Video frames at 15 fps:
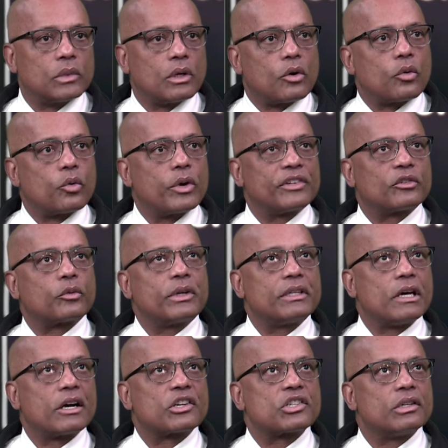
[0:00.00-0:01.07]
Risk
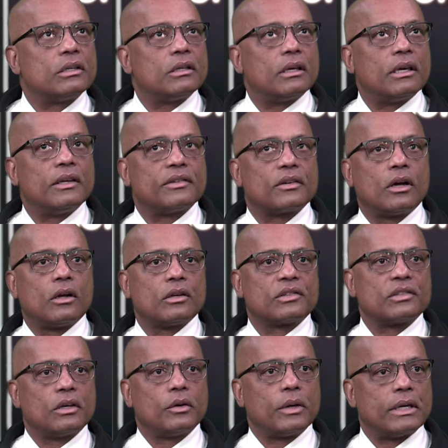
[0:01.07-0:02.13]
reduction is
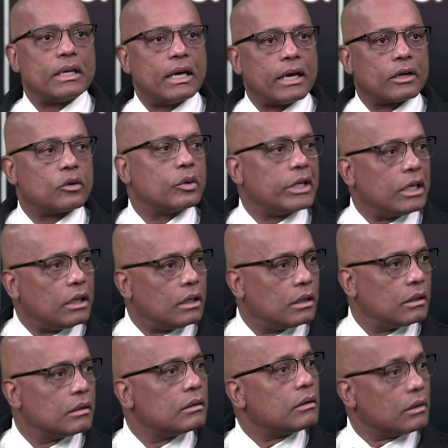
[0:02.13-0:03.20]
also an equity
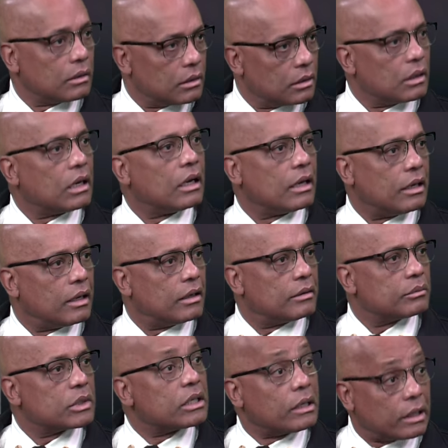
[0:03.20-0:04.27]

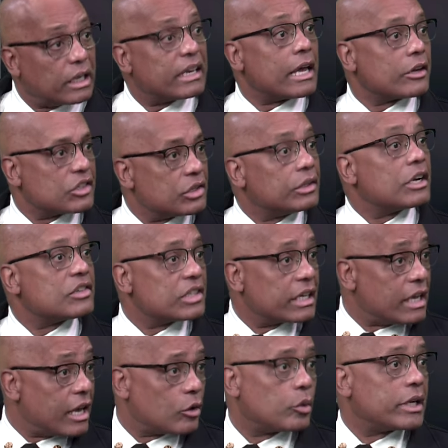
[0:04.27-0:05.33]
connection. There's an
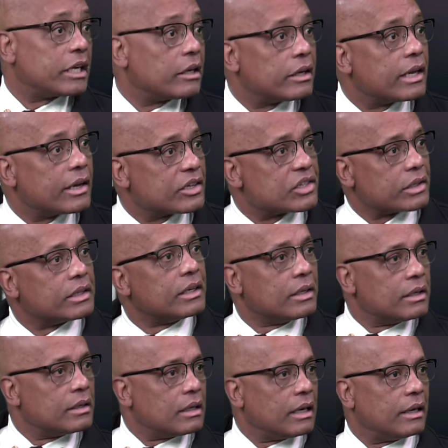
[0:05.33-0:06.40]
equity connection.
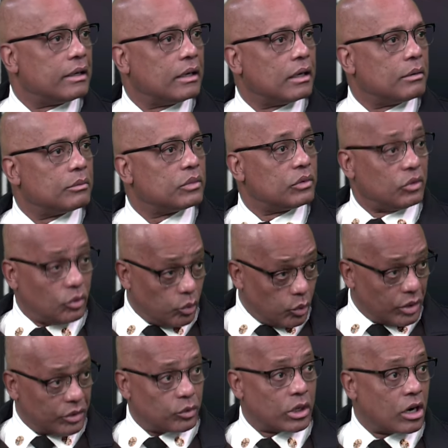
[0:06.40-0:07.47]
Right. And
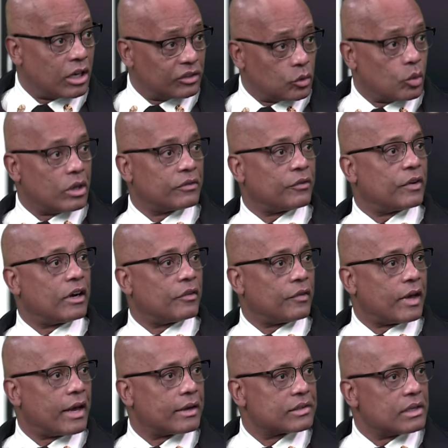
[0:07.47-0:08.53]
with regard to One
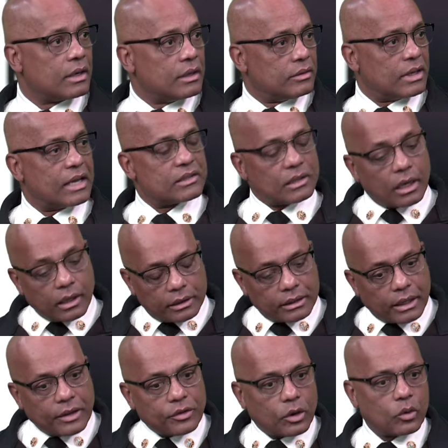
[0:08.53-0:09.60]
Fairfax, that's
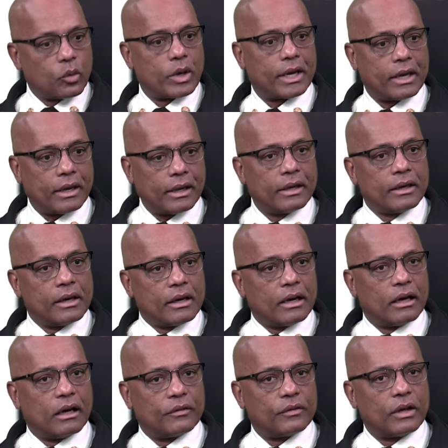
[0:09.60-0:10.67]
another way
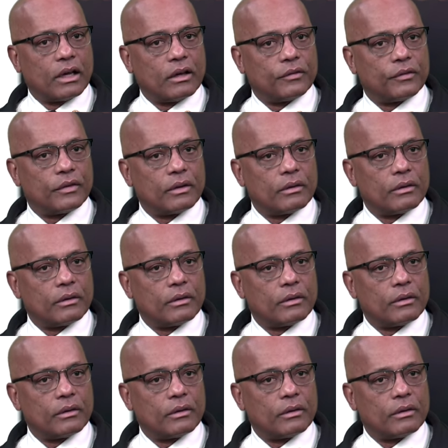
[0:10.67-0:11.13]
of